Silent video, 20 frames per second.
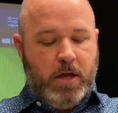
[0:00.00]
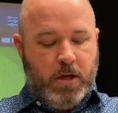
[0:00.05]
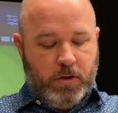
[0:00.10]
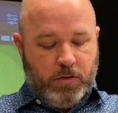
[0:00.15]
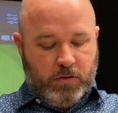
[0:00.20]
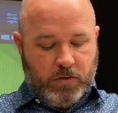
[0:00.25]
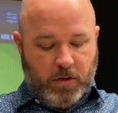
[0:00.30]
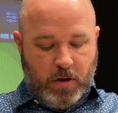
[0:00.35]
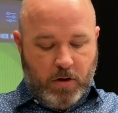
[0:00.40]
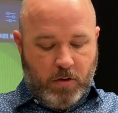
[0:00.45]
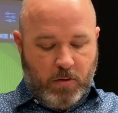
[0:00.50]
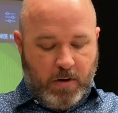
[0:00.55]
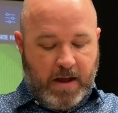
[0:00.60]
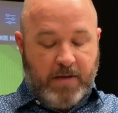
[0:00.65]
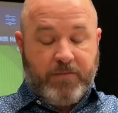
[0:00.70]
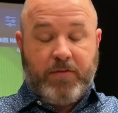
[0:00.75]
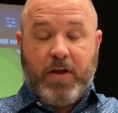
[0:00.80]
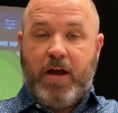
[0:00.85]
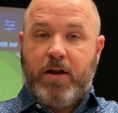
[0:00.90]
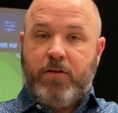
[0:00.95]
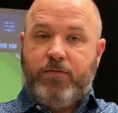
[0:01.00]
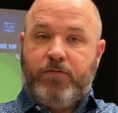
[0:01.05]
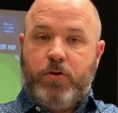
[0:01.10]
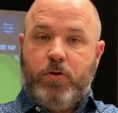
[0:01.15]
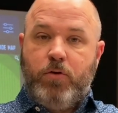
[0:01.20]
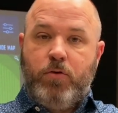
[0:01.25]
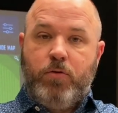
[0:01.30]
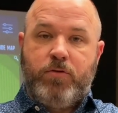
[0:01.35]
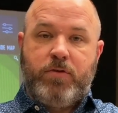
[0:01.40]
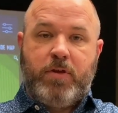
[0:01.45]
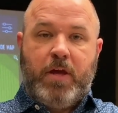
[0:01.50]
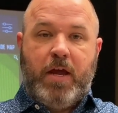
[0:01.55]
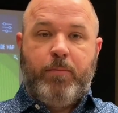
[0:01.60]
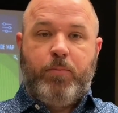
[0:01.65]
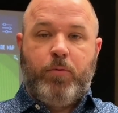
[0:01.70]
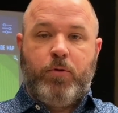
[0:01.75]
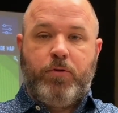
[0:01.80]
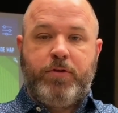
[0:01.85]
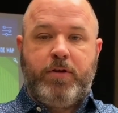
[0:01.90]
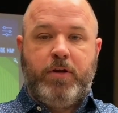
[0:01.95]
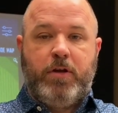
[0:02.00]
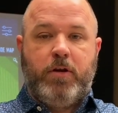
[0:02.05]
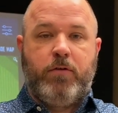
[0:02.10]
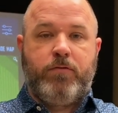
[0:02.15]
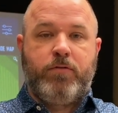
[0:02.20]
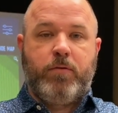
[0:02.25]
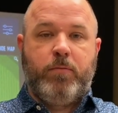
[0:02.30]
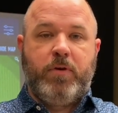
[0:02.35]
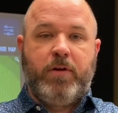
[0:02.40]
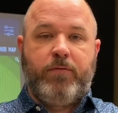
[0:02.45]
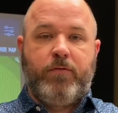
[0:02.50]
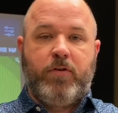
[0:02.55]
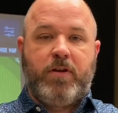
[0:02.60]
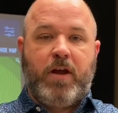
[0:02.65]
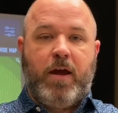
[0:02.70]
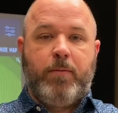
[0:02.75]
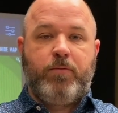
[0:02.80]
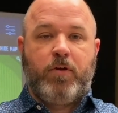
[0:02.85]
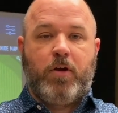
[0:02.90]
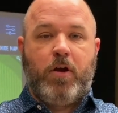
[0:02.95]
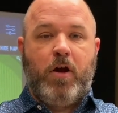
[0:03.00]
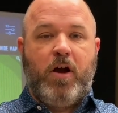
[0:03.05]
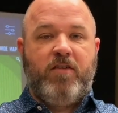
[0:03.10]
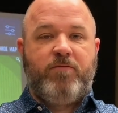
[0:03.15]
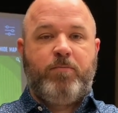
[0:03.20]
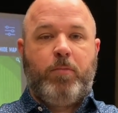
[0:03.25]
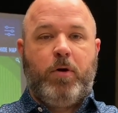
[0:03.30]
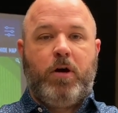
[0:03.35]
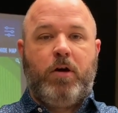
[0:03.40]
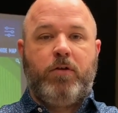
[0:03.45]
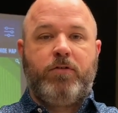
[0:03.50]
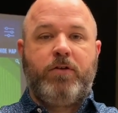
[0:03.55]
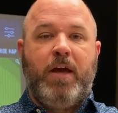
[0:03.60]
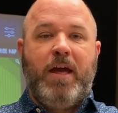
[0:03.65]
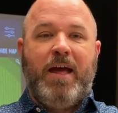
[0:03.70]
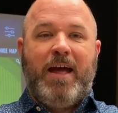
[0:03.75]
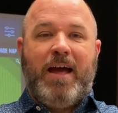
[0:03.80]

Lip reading: So I've got a few samples here of some different types of golf balls.